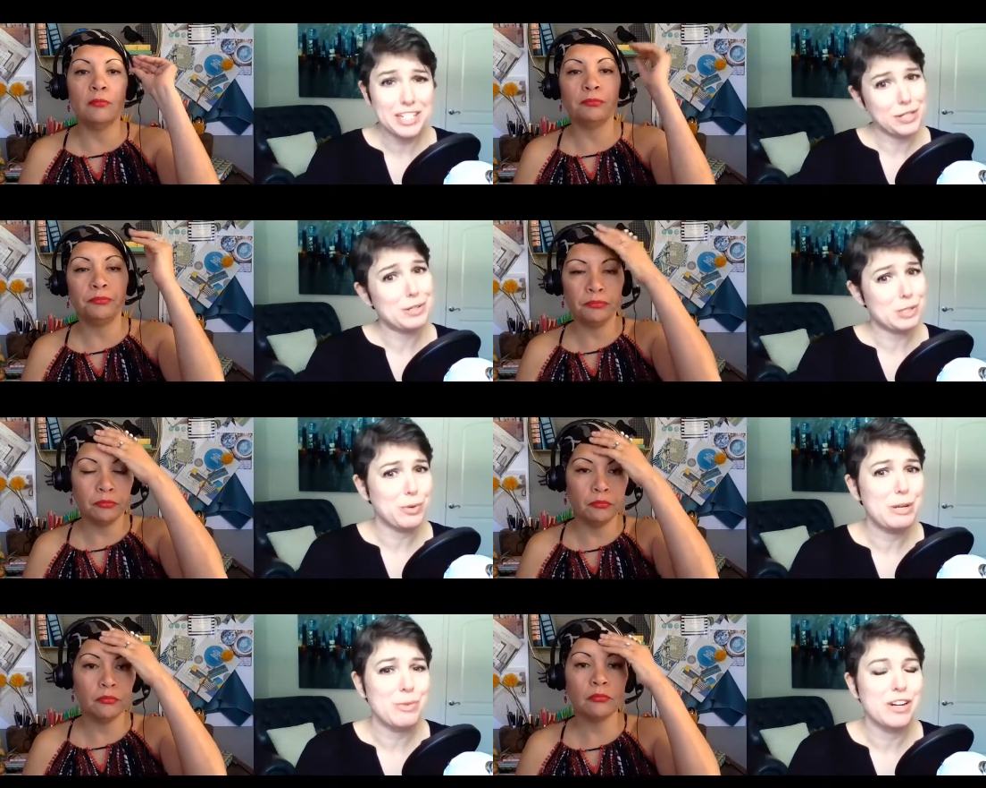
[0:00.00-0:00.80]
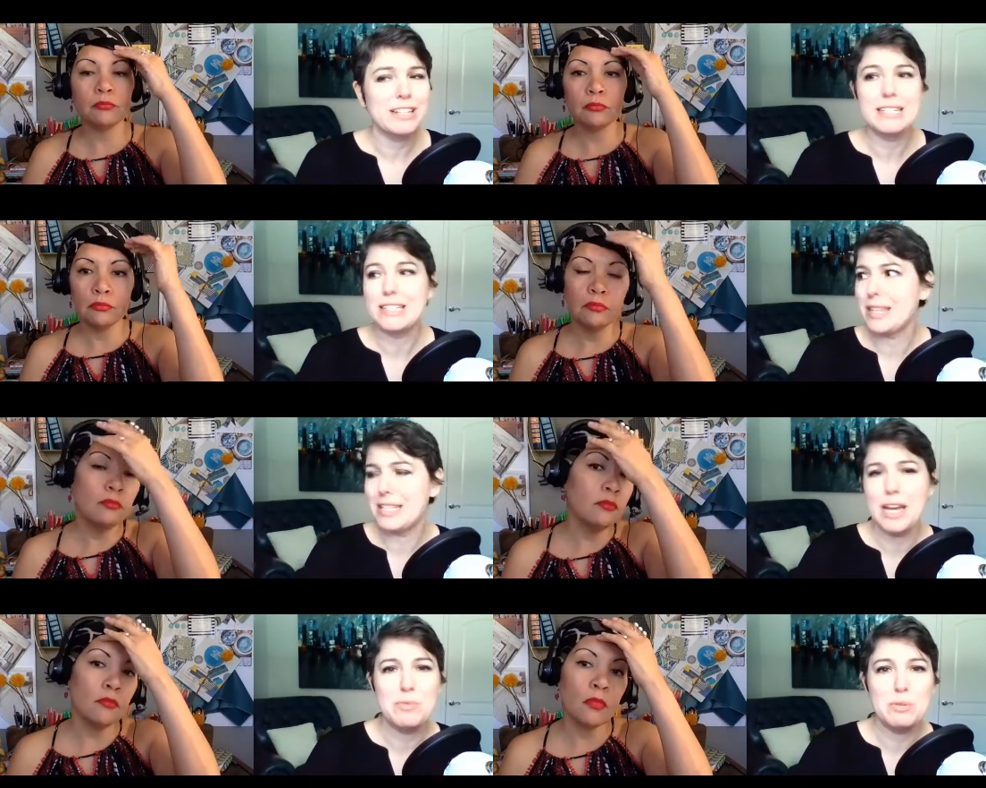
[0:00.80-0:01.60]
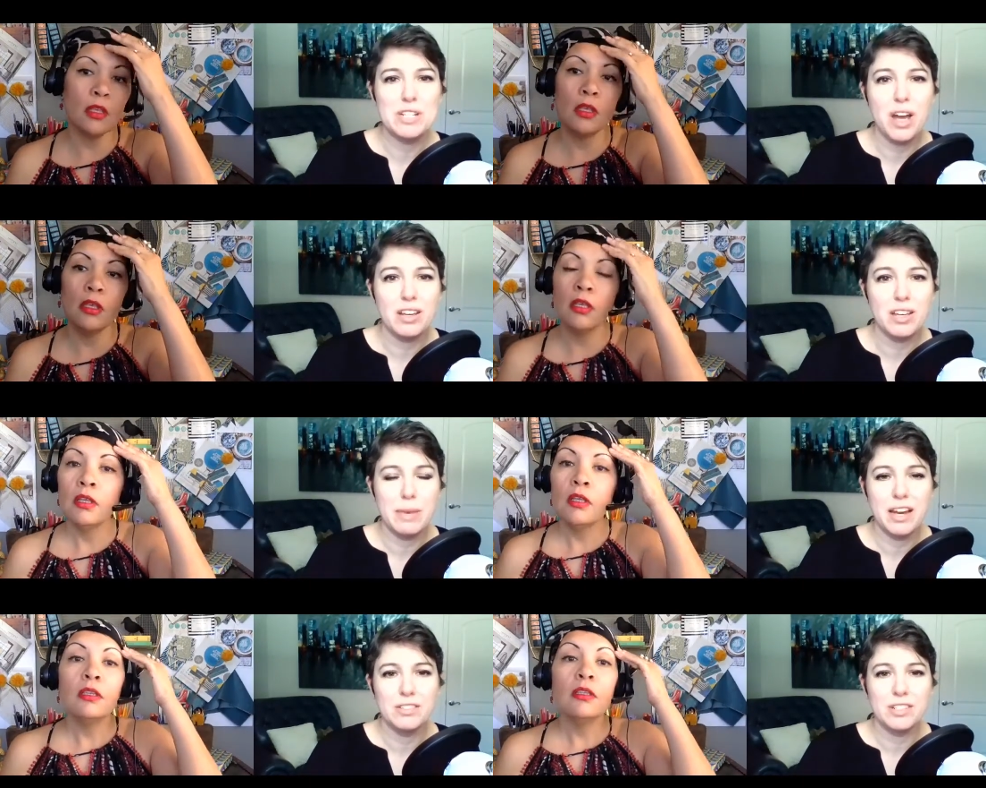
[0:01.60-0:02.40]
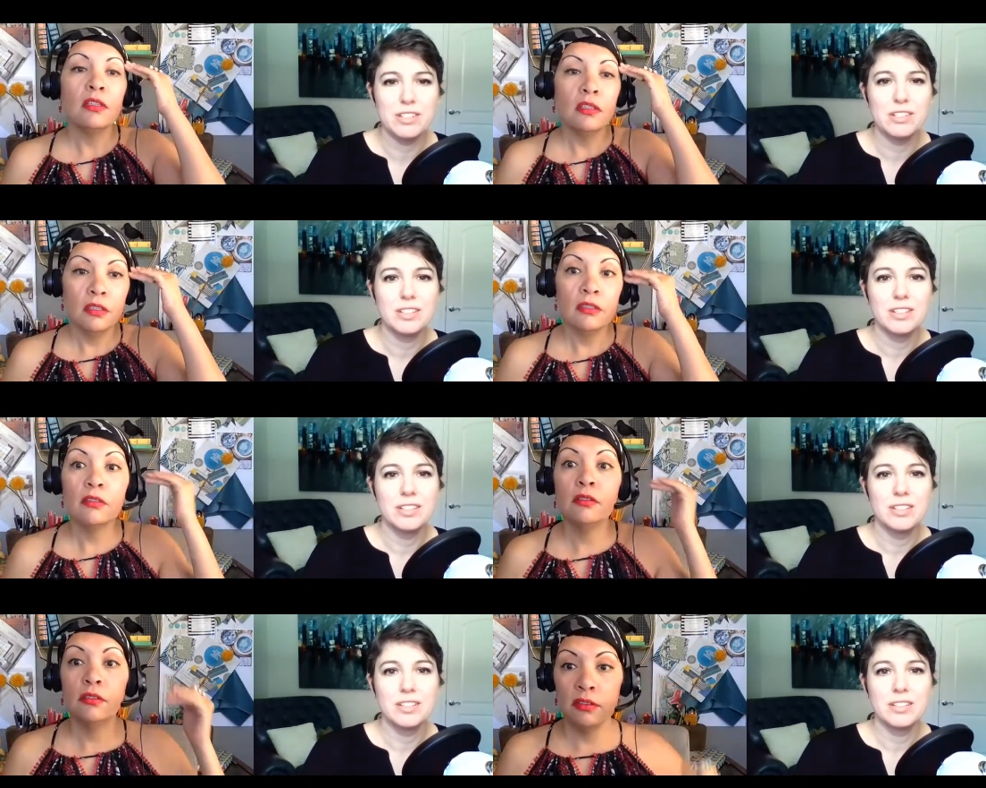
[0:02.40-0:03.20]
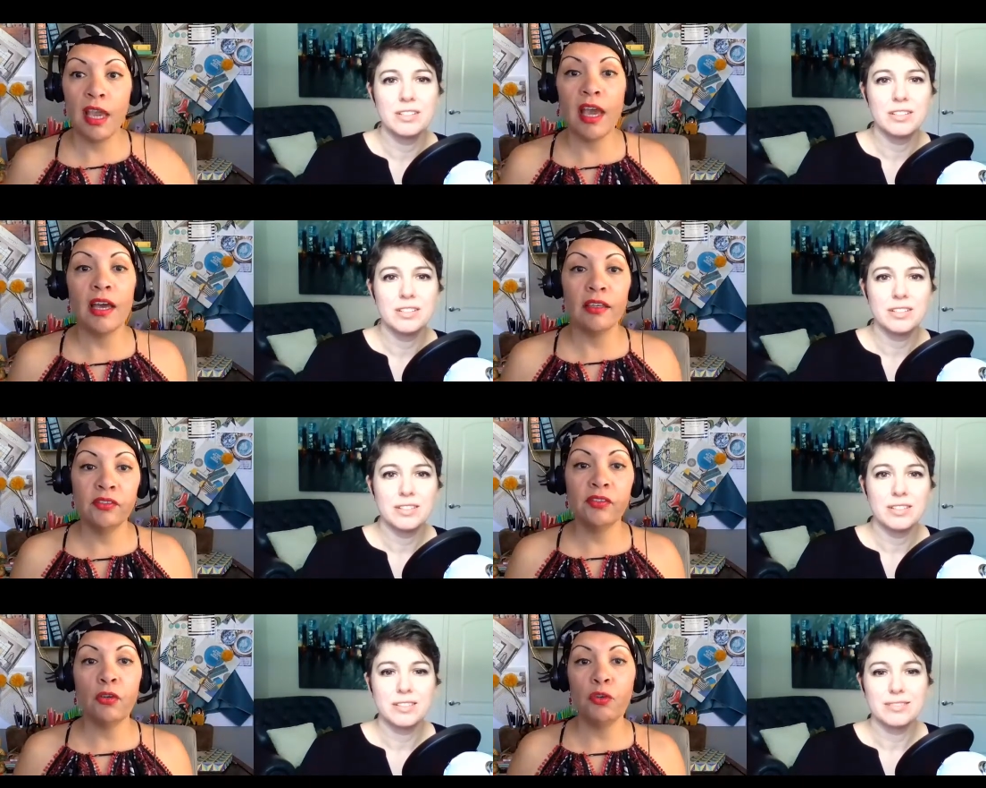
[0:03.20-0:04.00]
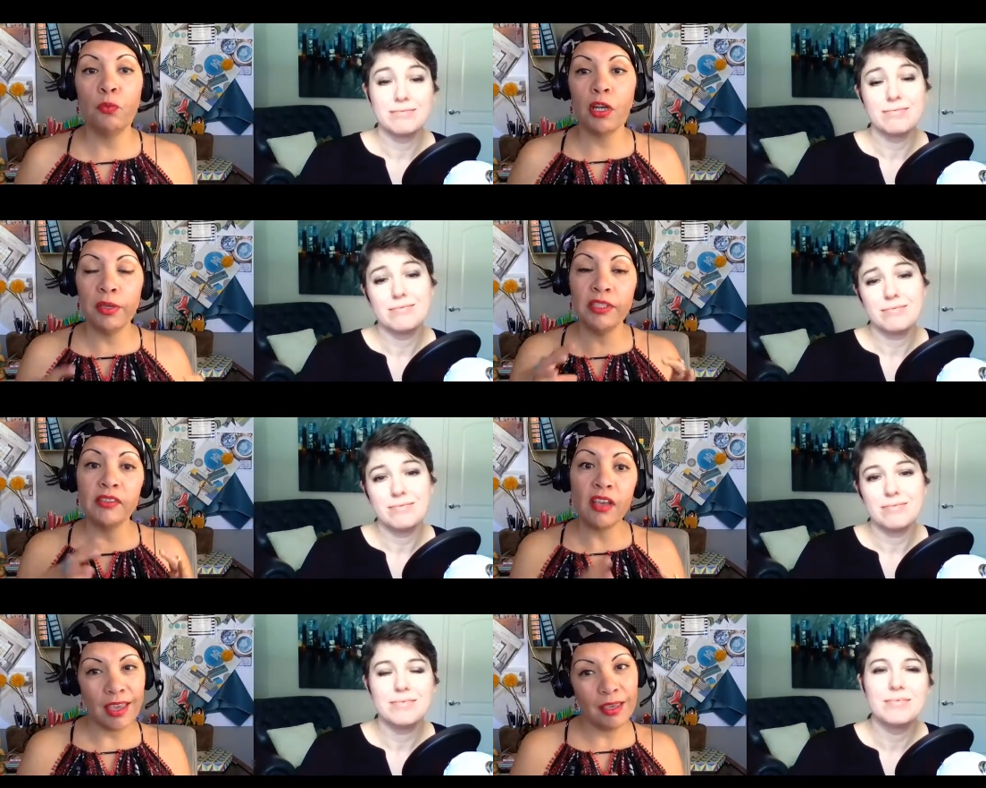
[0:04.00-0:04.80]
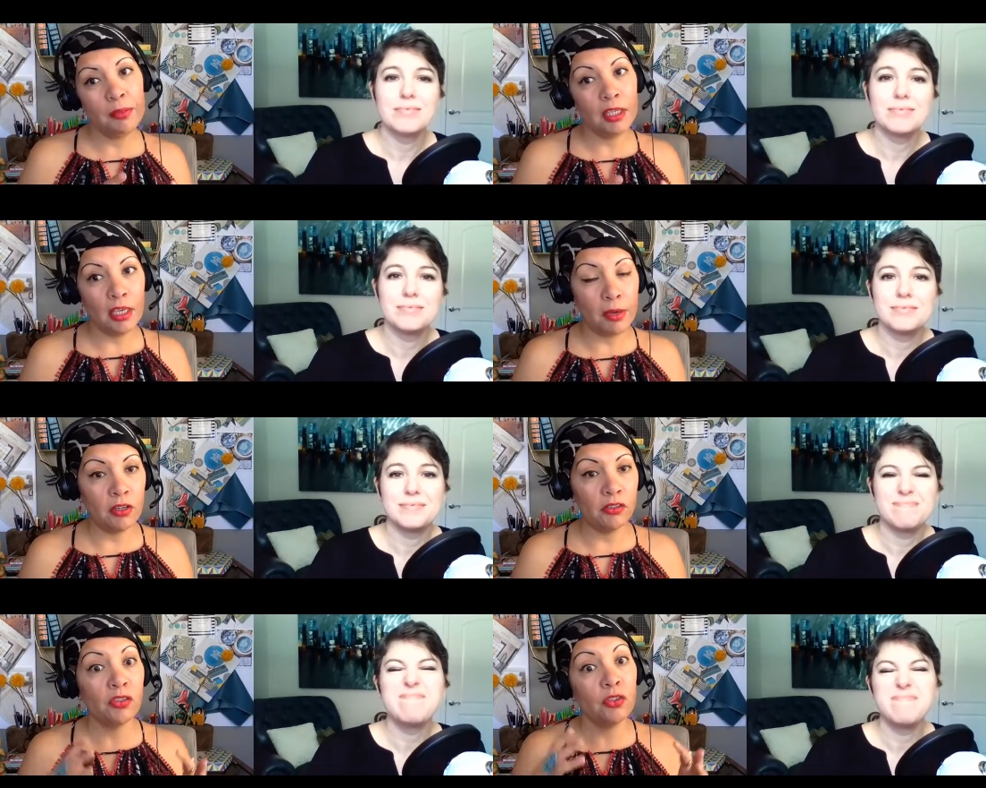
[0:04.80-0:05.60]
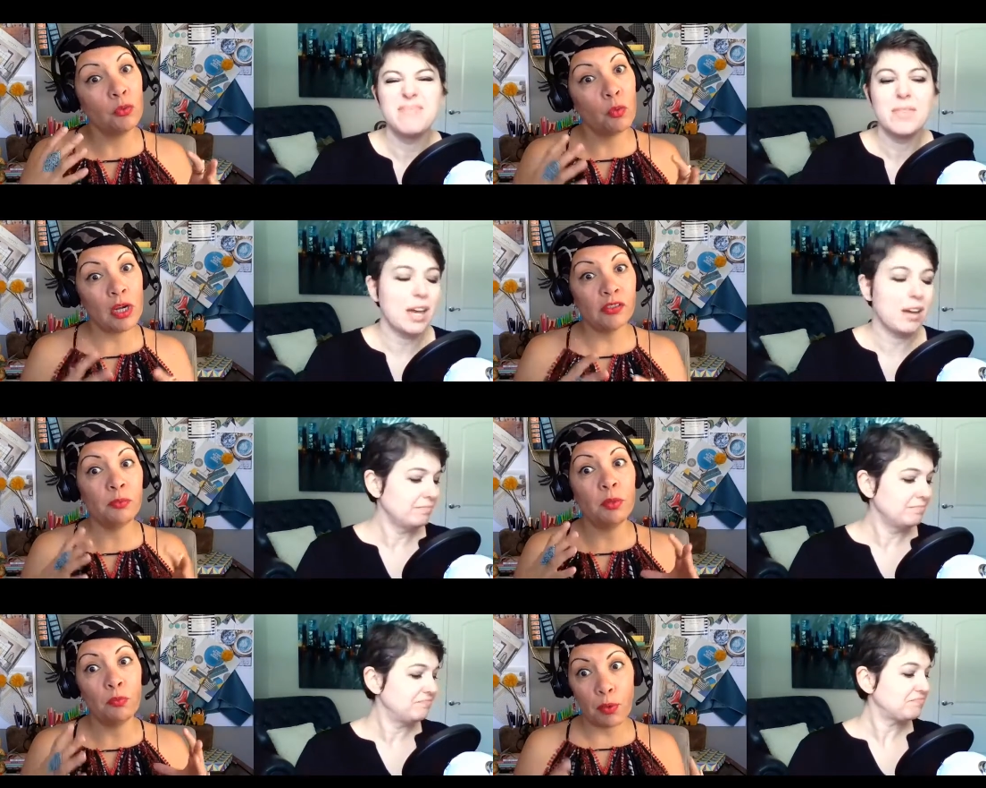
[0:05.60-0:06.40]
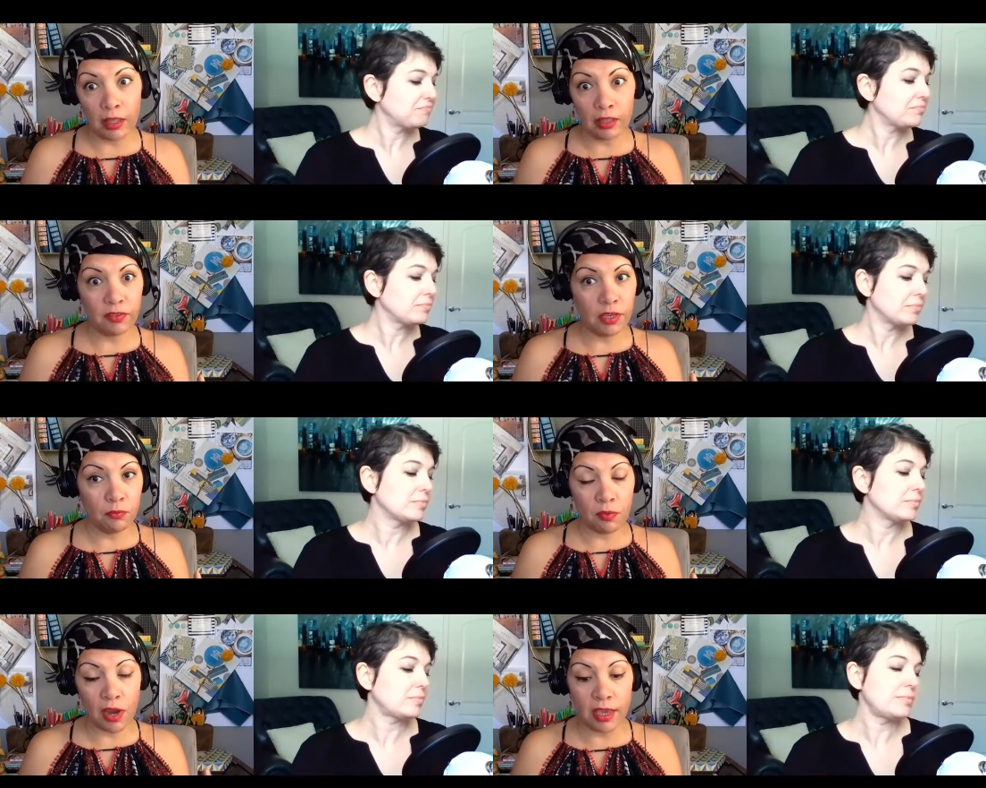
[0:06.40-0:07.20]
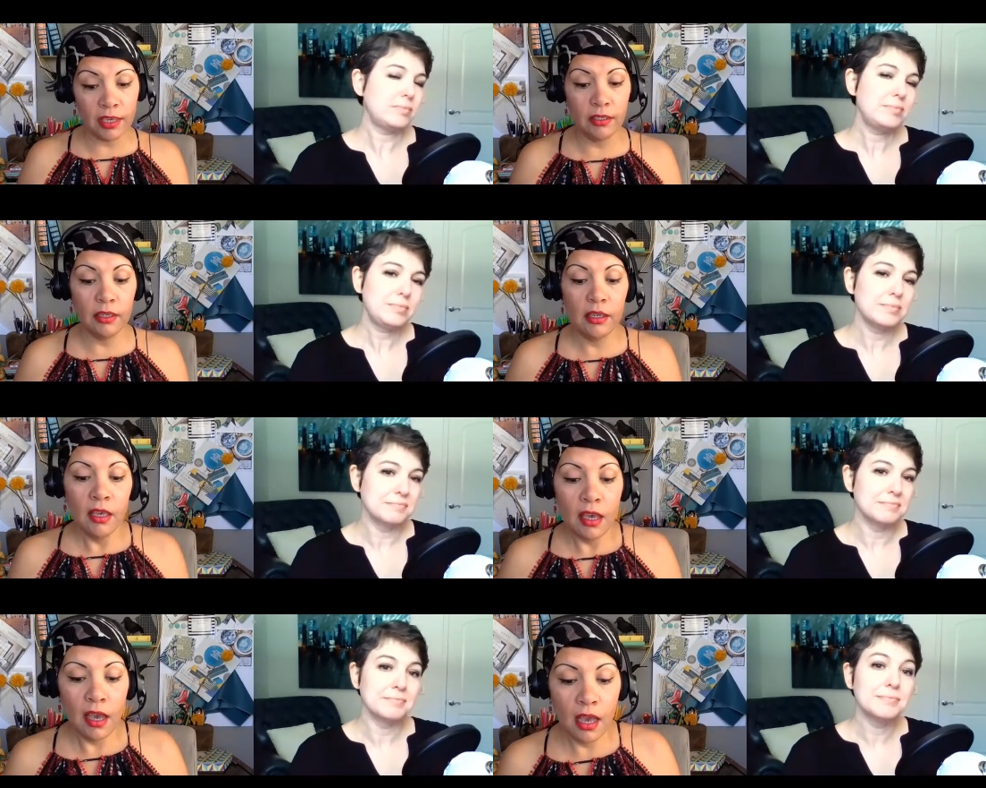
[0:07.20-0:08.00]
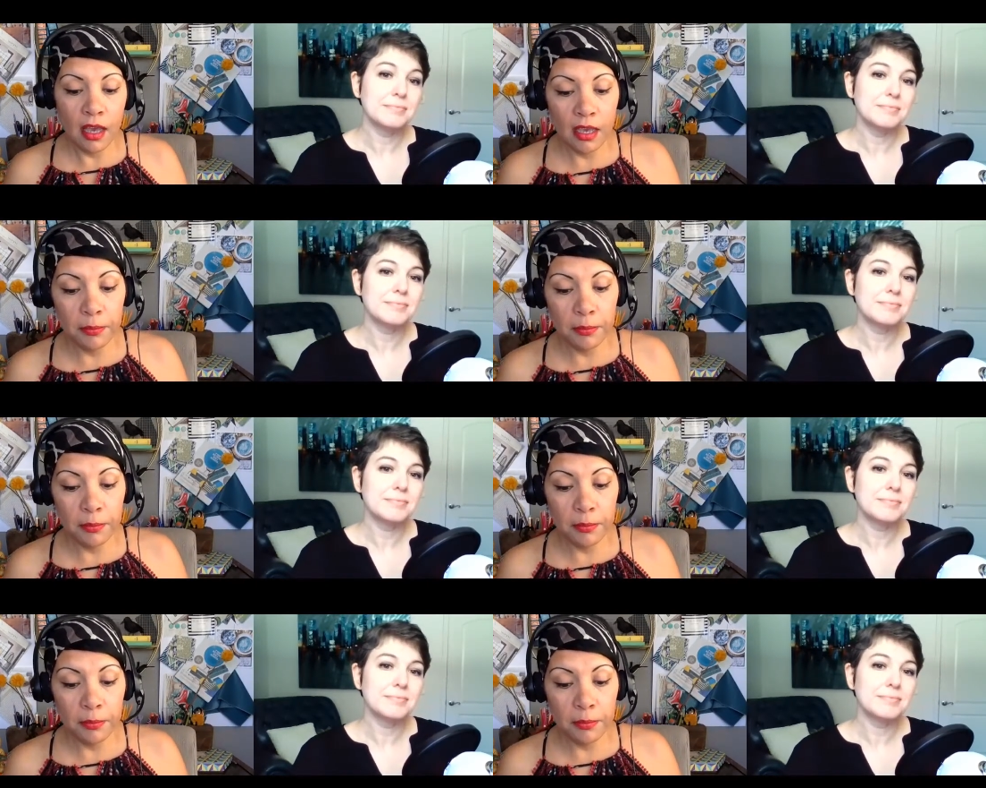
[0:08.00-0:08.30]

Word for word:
Speaker 1: to go to spring market, is not the time to be talking about.
Speaker 2: Yeah, so you want to be timely about it too. You want yeah. it to be relevant, right? Mm-hmm. Um,